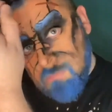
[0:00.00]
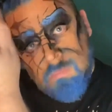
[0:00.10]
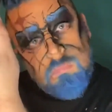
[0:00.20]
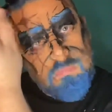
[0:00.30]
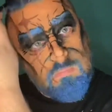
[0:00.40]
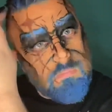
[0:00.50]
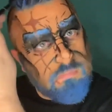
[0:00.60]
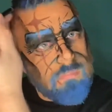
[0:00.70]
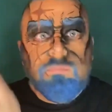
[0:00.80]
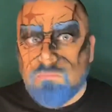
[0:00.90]
is
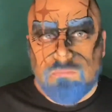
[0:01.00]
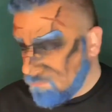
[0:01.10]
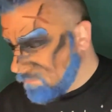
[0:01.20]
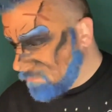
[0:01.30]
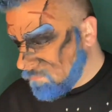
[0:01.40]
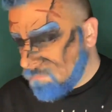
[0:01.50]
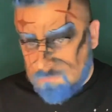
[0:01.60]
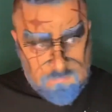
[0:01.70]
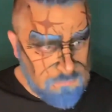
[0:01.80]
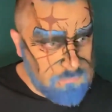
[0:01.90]
coloring the hair on
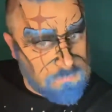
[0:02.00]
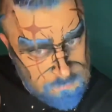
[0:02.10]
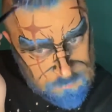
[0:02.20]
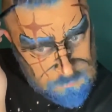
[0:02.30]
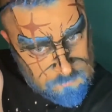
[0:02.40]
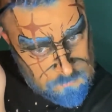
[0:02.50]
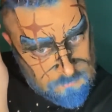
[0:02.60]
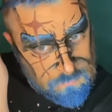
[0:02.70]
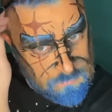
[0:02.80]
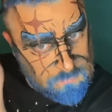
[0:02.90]
the top of my head.
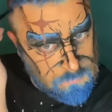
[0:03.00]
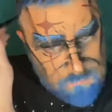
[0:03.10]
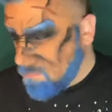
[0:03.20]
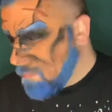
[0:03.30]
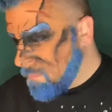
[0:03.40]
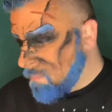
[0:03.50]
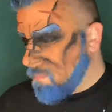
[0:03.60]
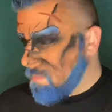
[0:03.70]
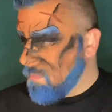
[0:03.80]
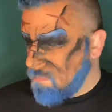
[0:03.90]
It's a little bit more
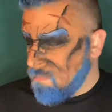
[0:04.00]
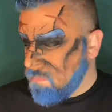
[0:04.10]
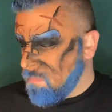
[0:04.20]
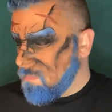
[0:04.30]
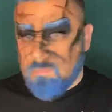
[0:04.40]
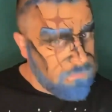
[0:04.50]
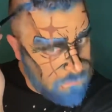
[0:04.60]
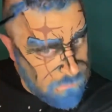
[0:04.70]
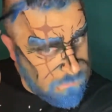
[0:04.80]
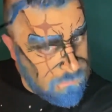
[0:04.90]
difficult.
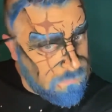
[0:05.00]
So